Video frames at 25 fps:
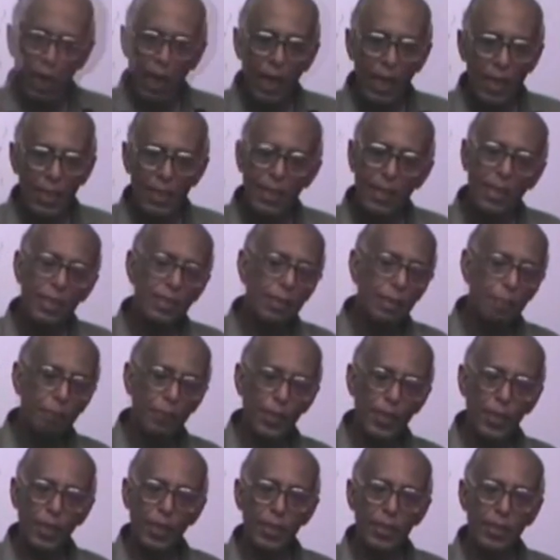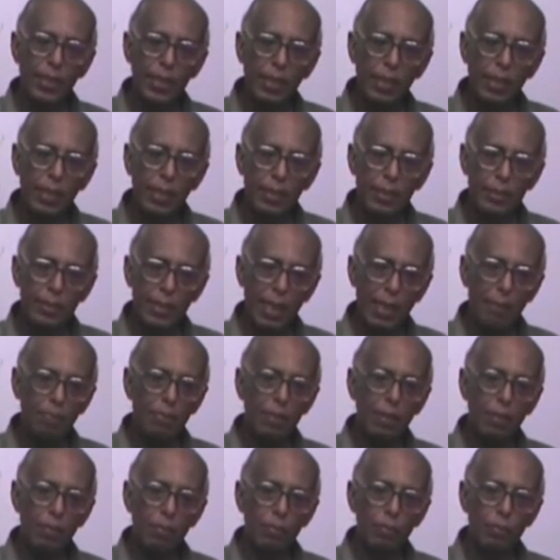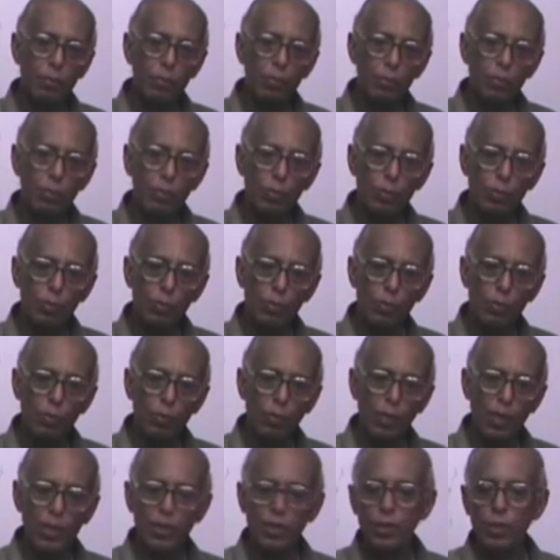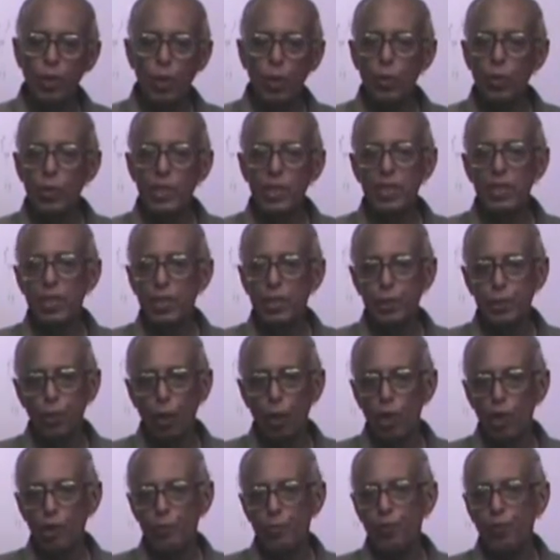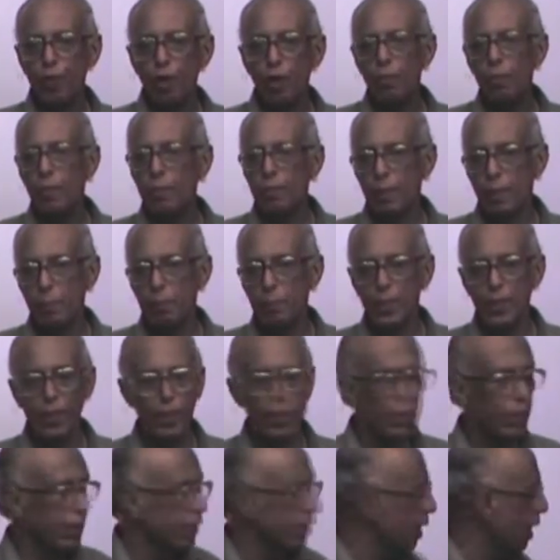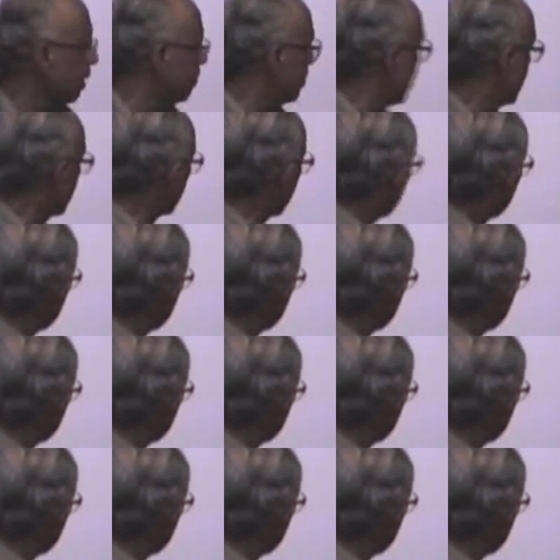Earlier, the periodic table was known in the short form of the periodic table,